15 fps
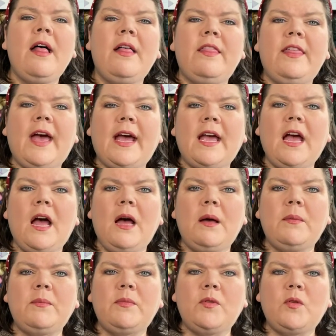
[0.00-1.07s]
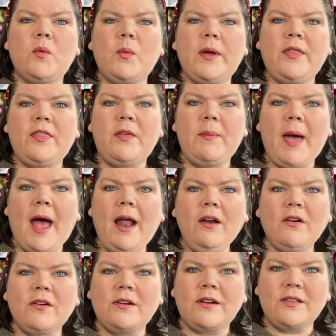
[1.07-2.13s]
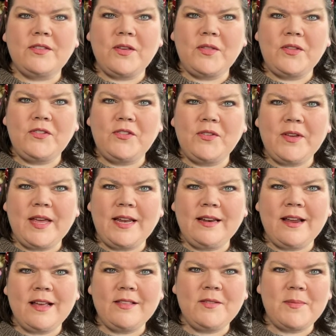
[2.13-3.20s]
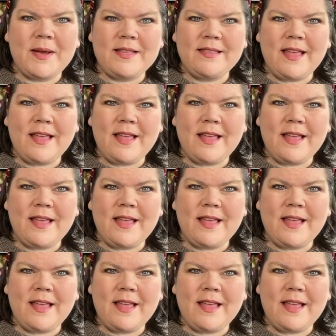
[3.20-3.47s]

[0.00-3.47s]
that comes with the pattern so that you can customize